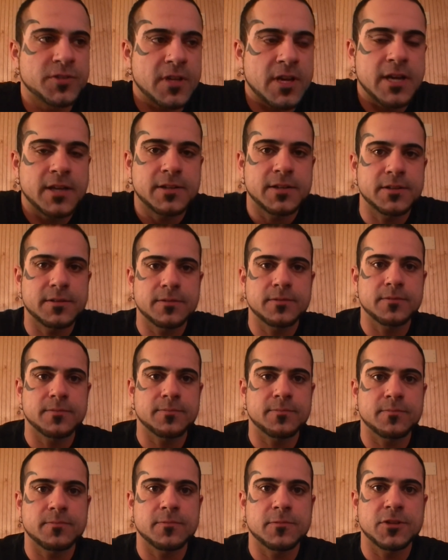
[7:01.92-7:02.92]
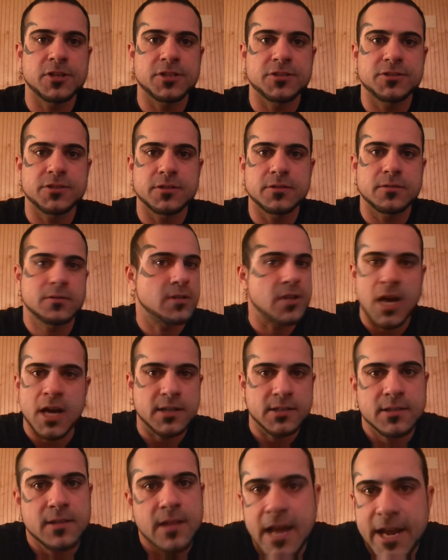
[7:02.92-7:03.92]
likely to get you
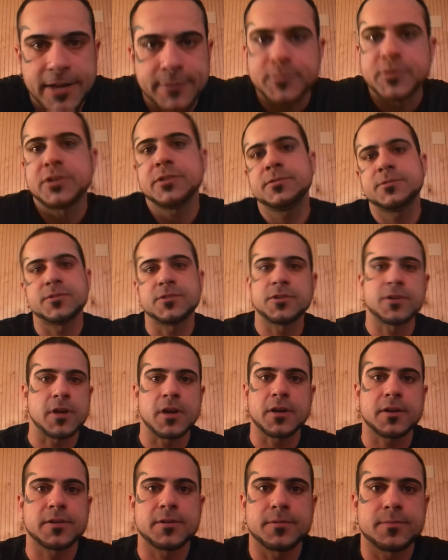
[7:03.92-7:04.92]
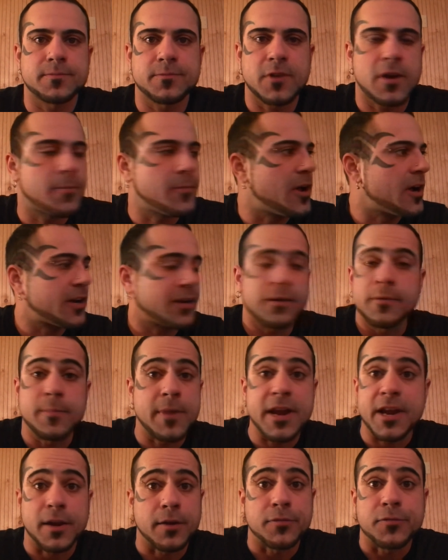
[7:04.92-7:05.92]
not to like me, so I'm not gonna
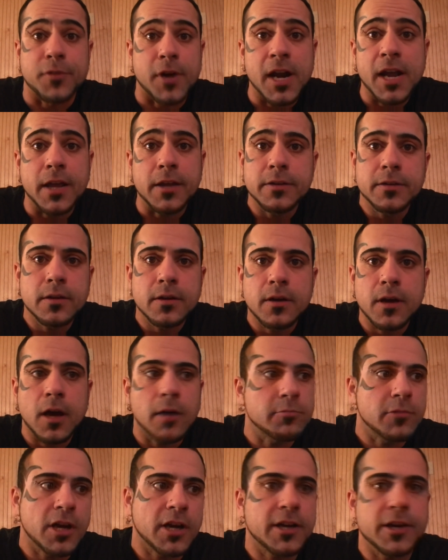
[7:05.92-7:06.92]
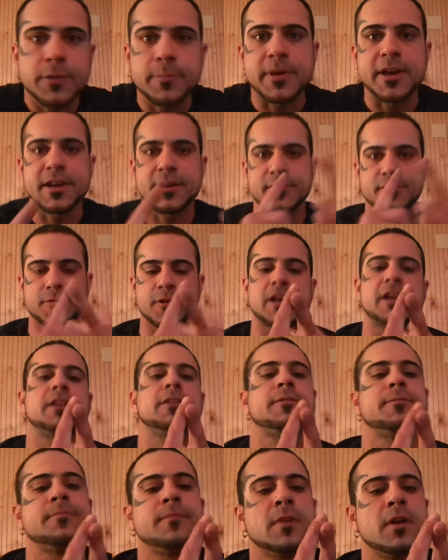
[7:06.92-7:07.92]
make a friend. I'm not gonna make a
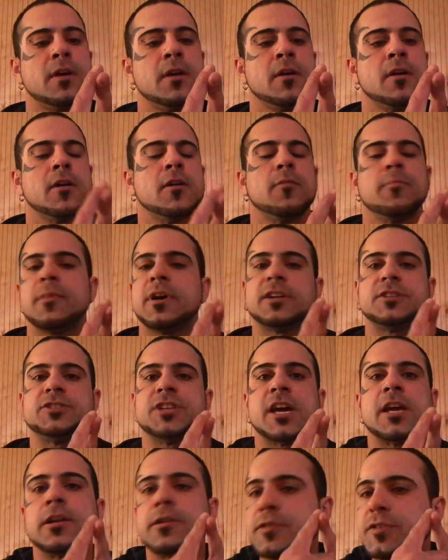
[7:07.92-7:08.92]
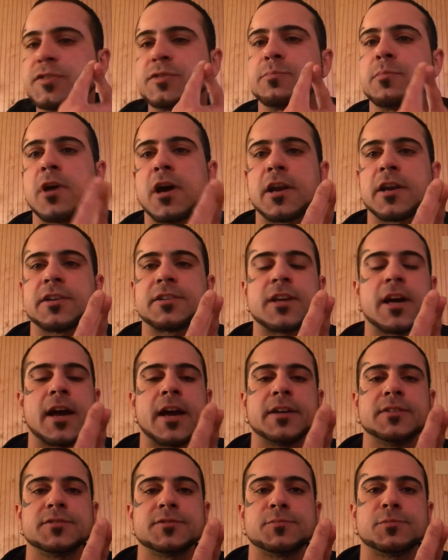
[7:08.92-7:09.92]
friend. My channel isn't
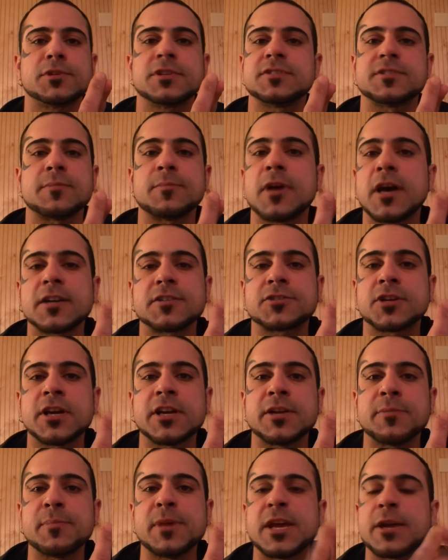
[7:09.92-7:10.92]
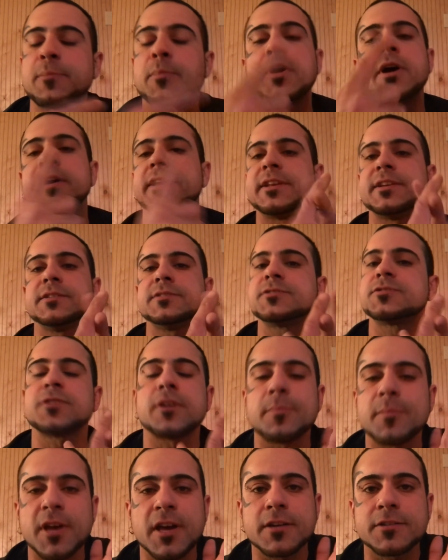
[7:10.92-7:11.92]
monetized because I'm not trying to make money, so
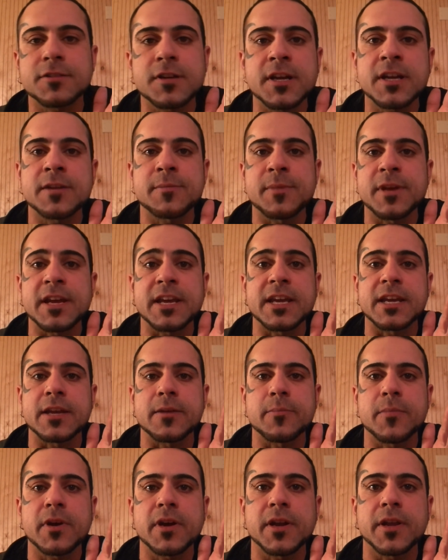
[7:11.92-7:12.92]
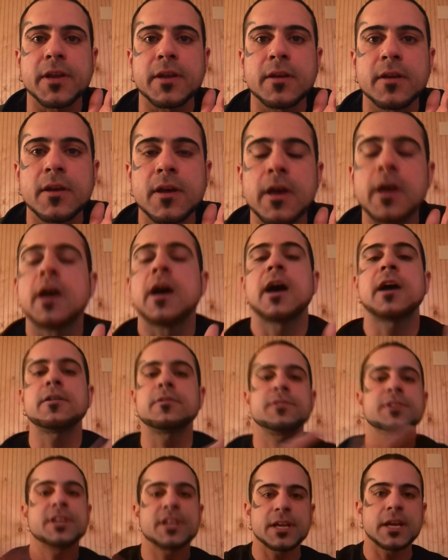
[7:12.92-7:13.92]
I'm not trying to make any money. I
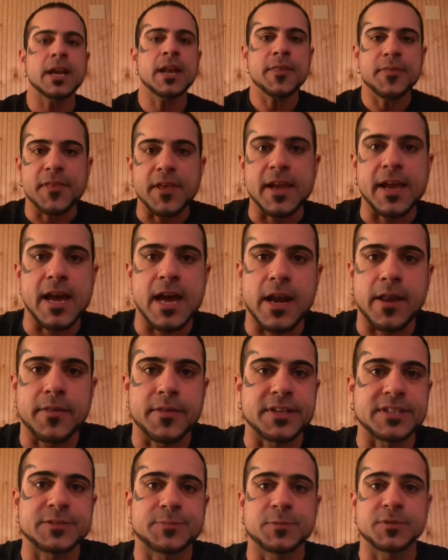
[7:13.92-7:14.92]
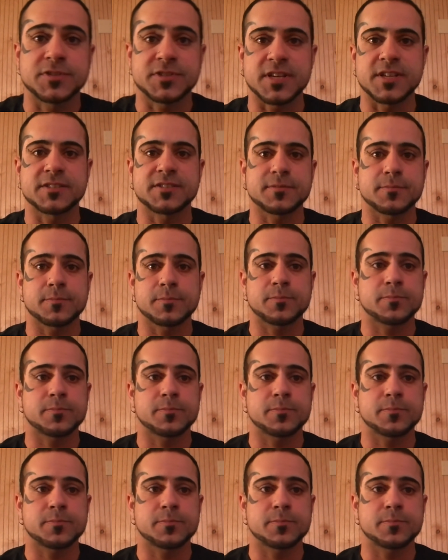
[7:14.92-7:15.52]
don't get anything out of this besides